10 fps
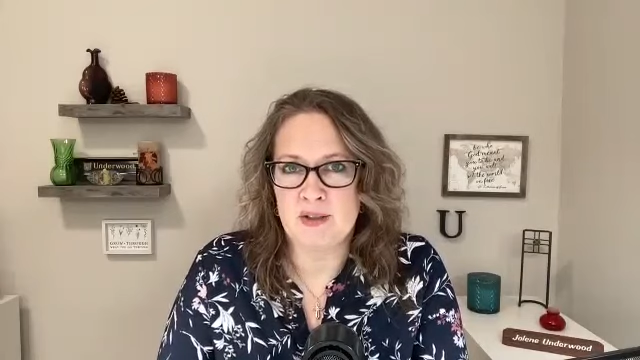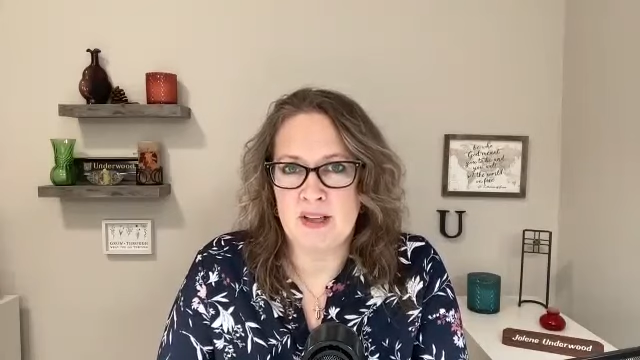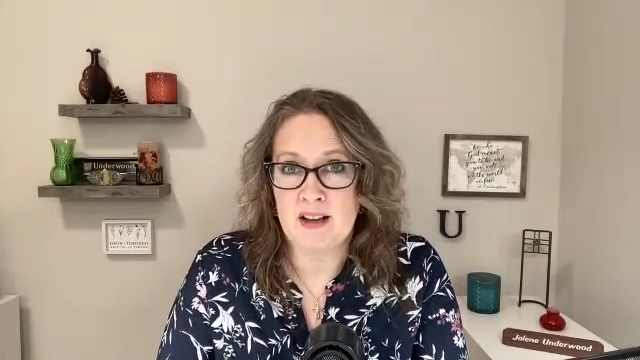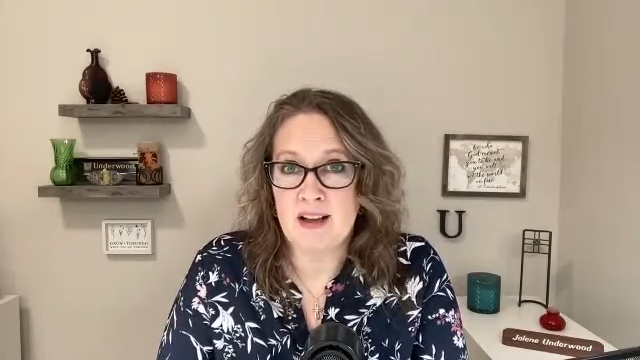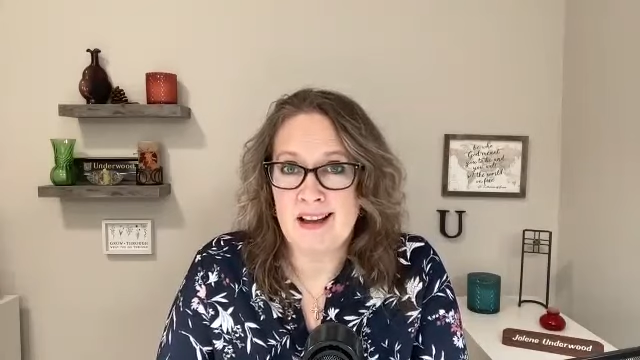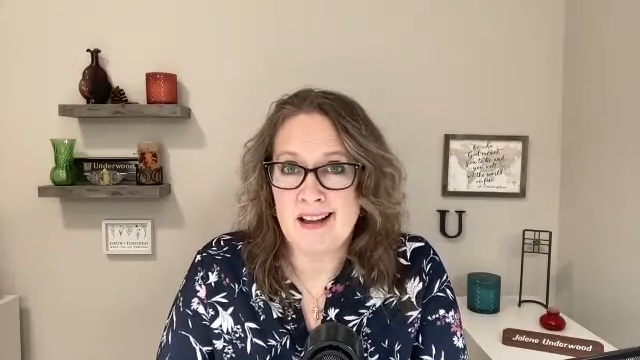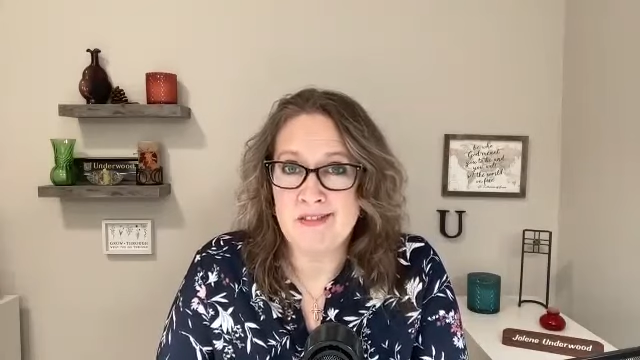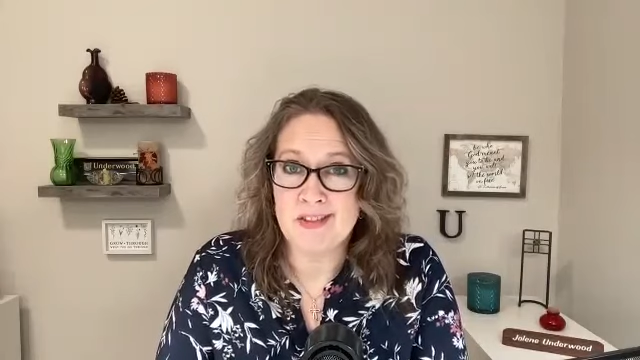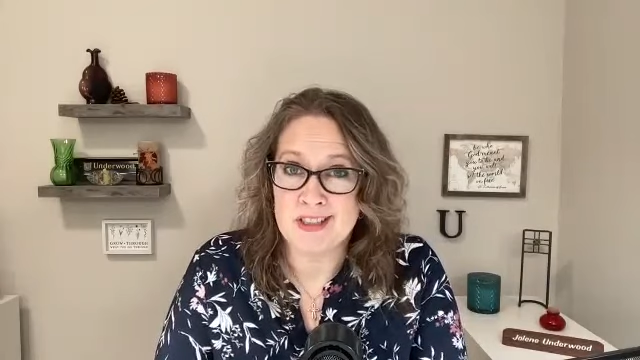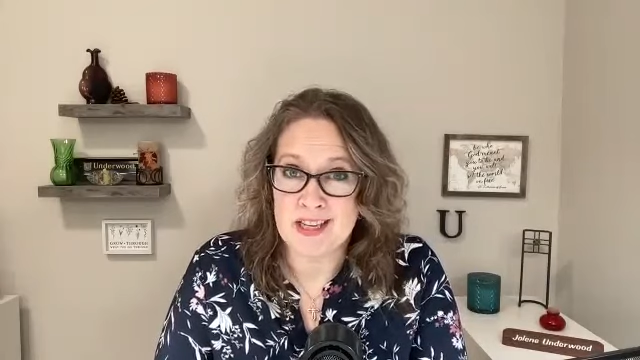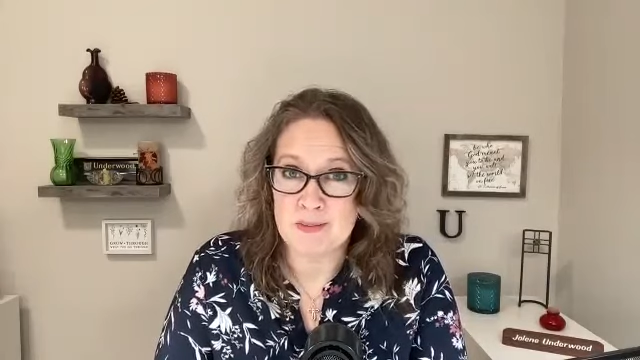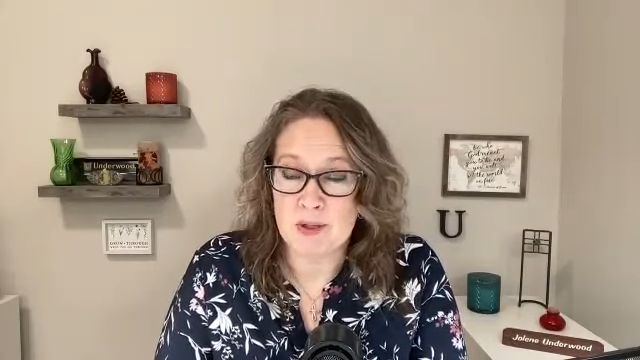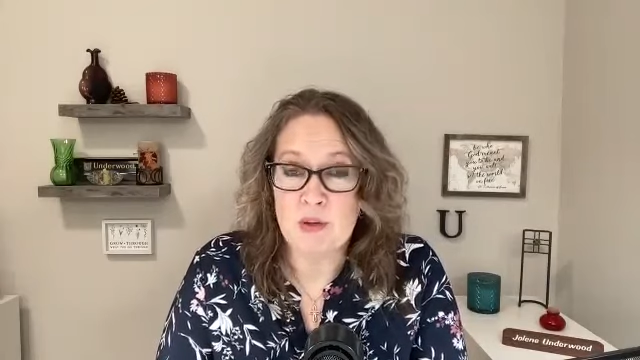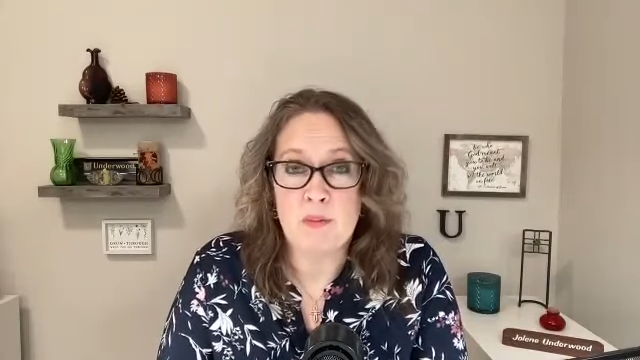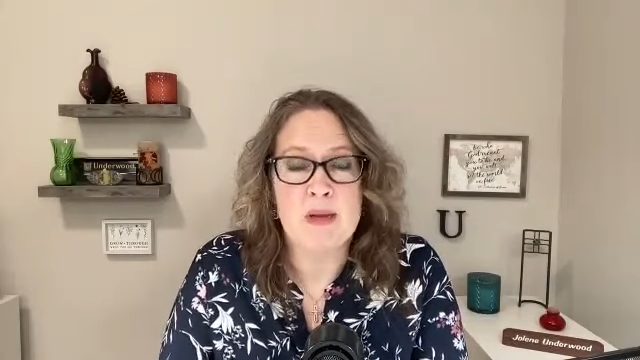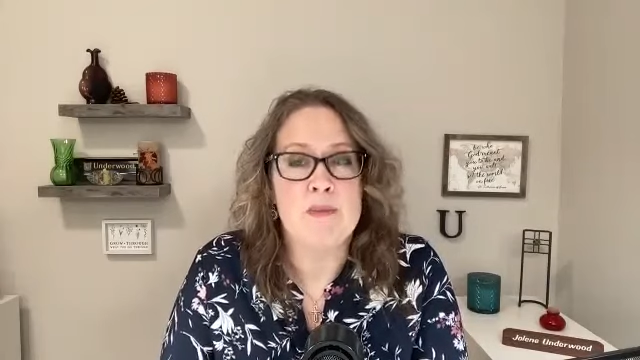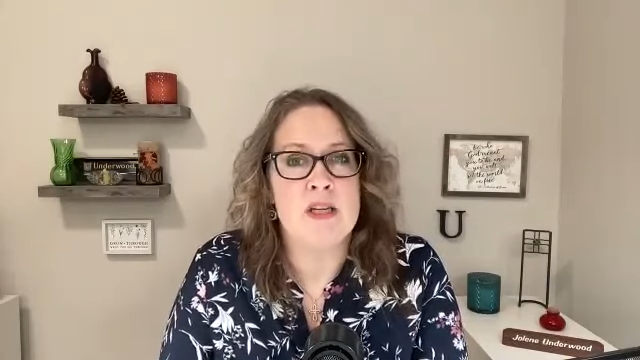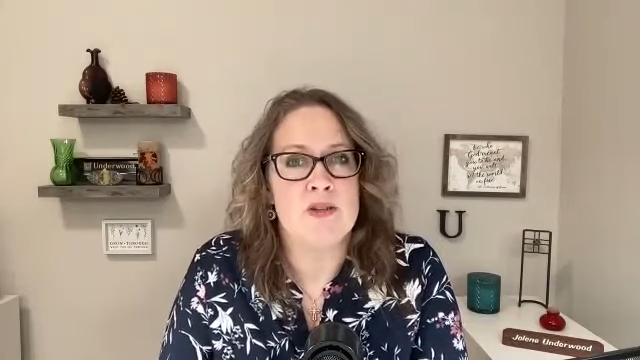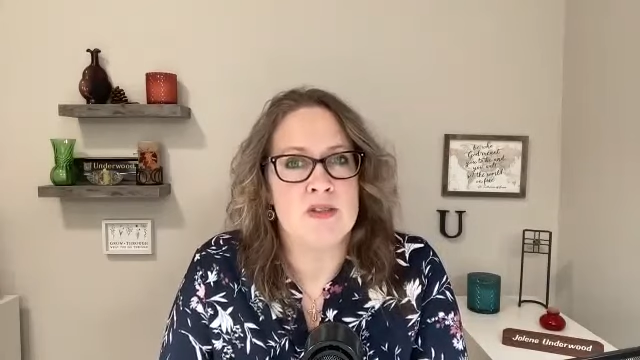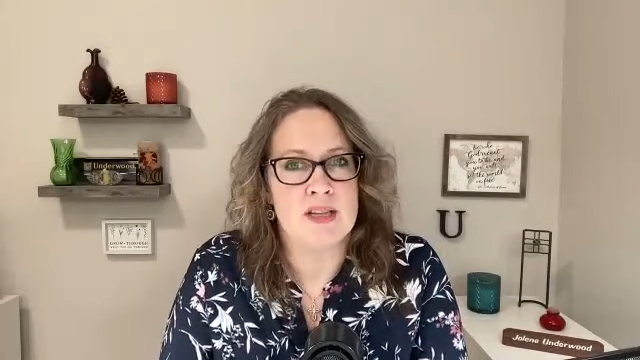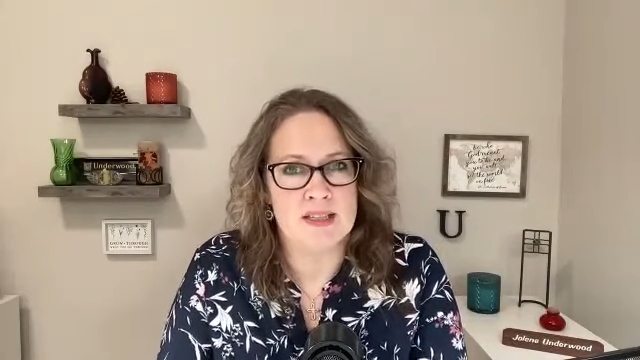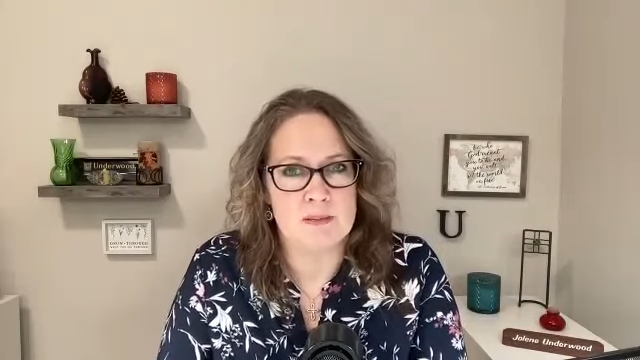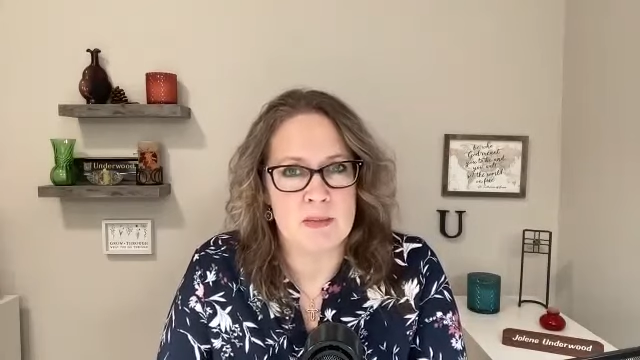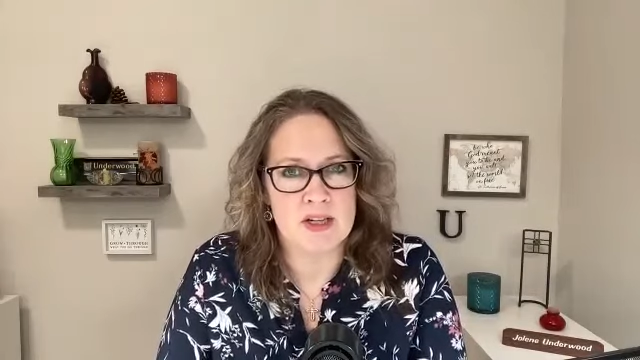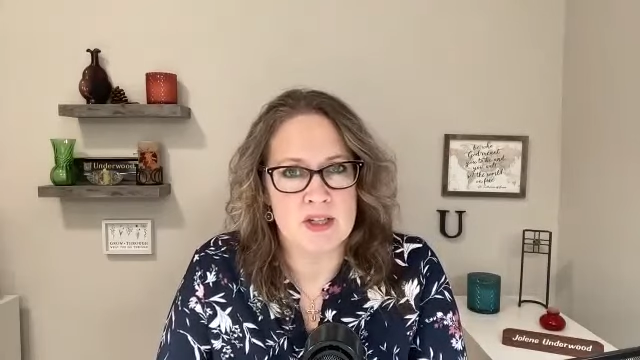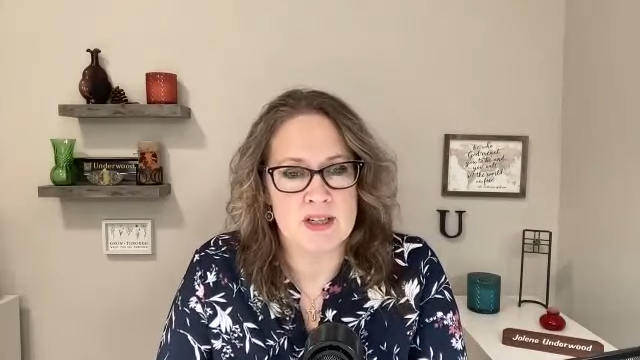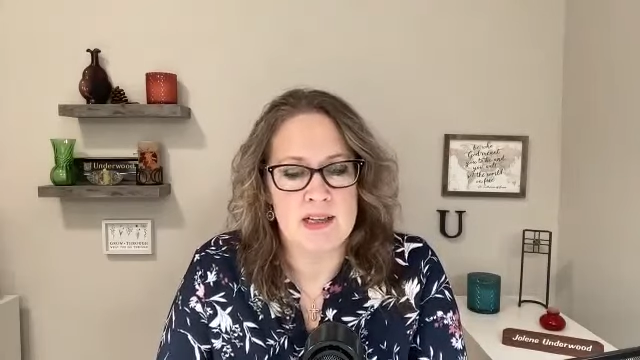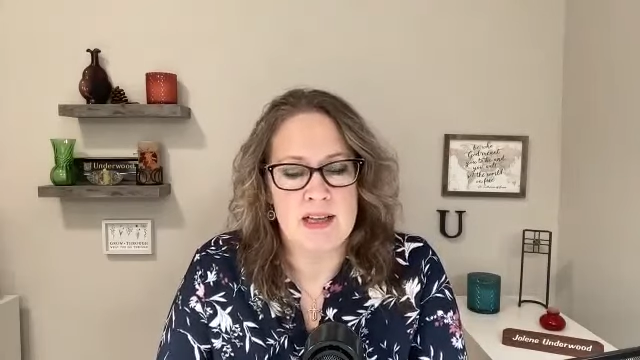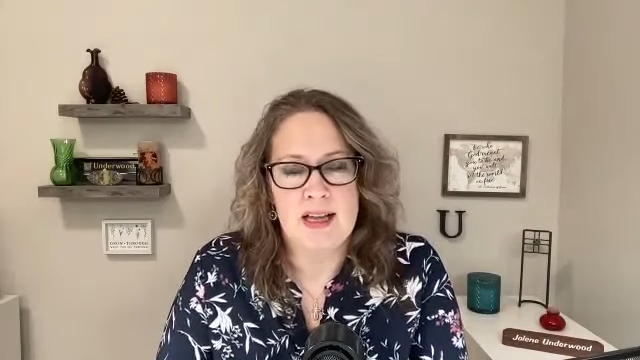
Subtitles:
let God, for example, might be used as a mantra.